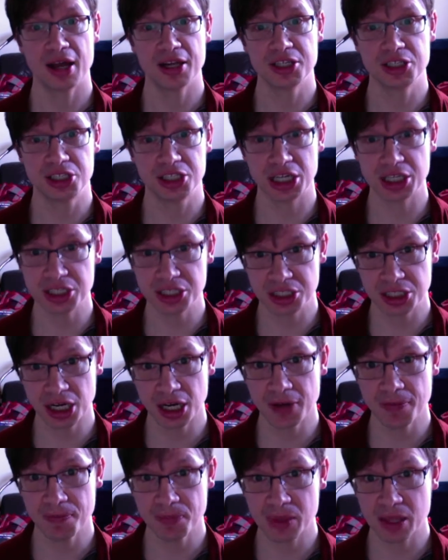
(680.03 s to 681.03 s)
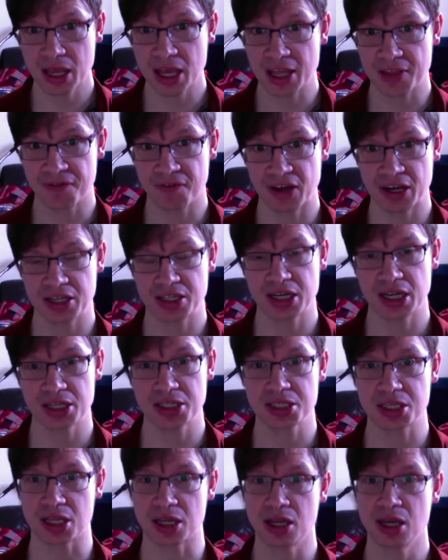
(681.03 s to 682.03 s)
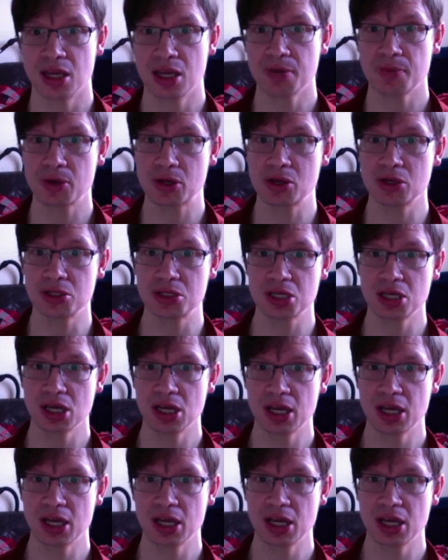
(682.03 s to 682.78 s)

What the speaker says: Ginger is fantastic because